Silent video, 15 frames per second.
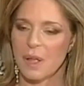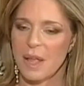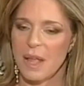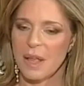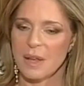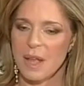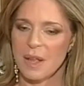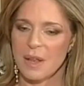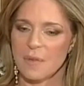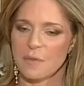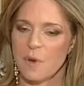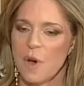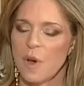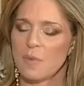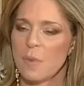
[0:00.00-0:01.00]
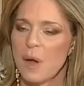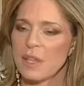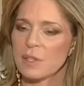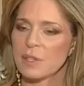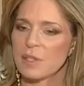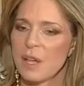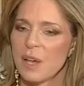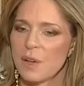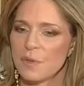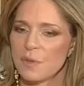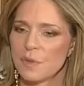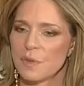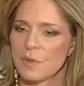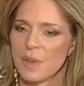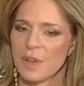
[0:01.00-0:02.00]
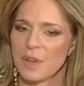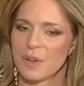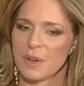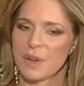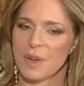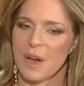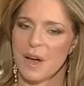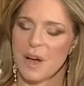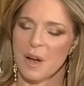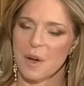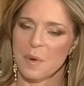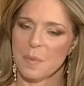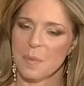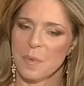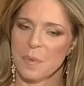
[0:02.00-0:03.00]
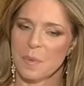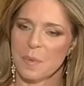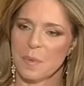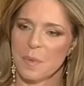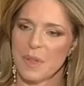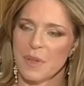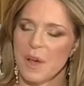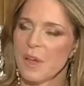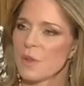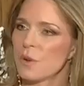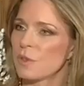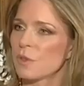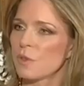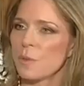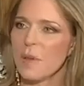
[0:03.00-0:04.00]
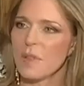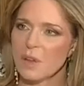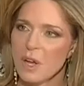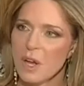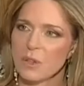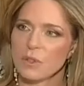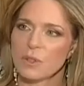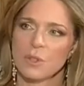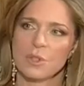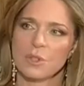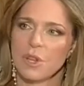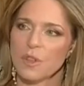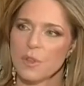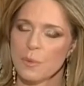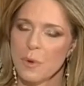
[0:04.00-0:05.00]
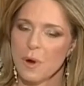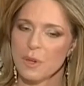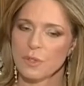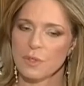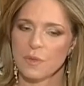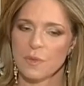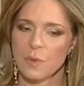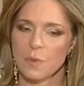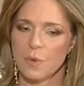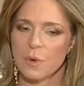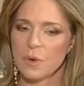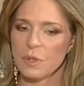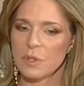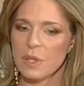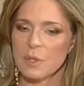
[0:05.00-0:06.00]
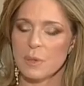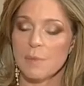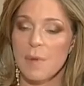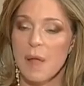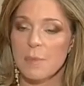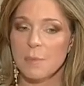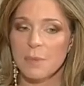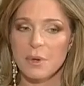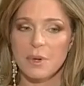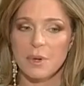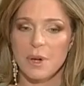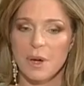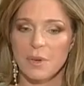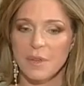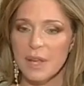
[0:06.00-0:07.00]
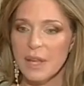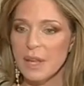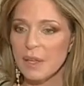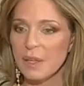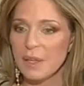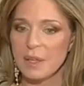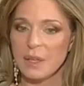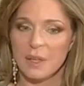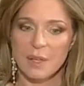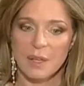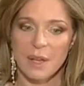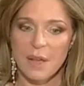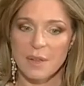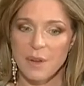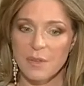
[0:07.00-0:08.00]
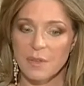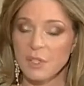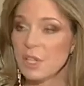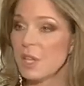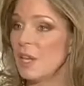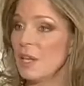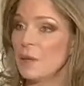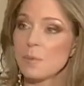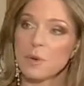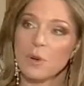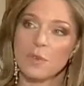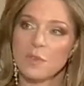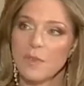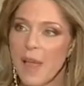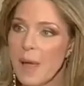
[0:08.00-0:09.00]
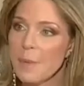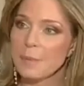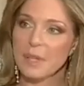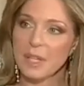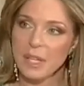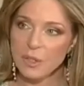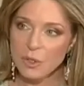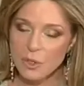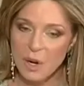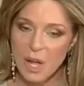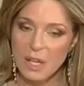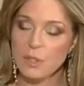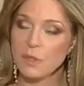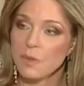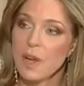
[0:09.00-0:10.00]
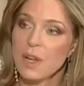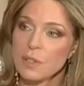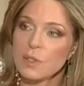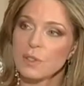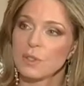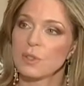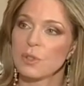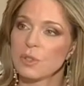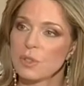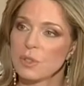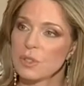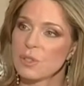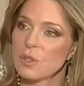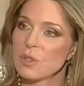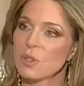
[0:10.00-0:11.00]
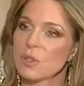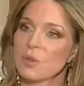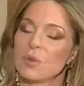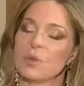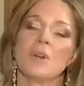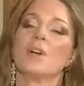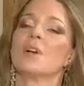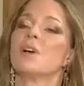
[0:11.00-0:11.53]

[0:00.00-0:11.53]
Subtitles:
involve myself with others from other cultures and other parts of the world as a member of a team or a family trying to find solutions to